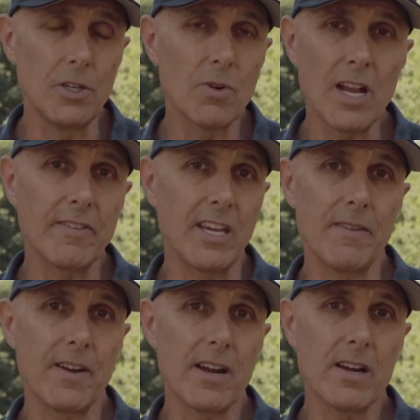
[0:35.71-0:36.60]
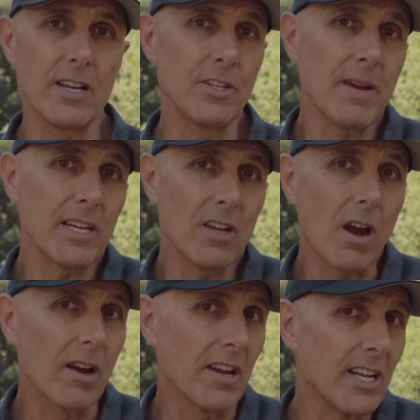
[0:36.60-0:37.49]
you want to have a campfire in your
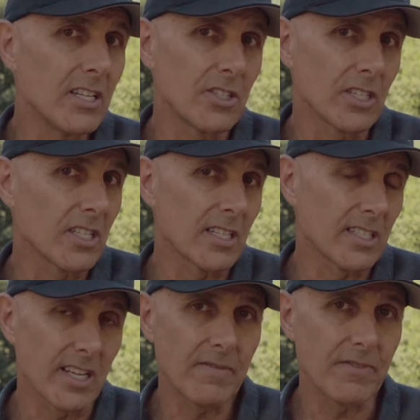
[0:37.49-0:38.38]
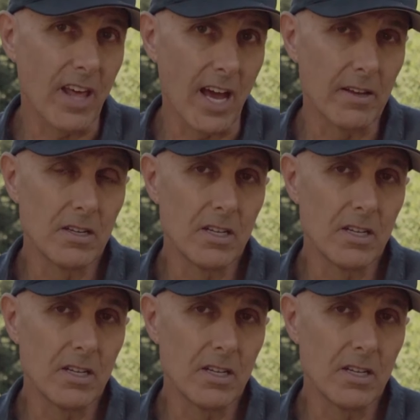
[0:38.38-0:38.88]
backyard and it's just not set up for that.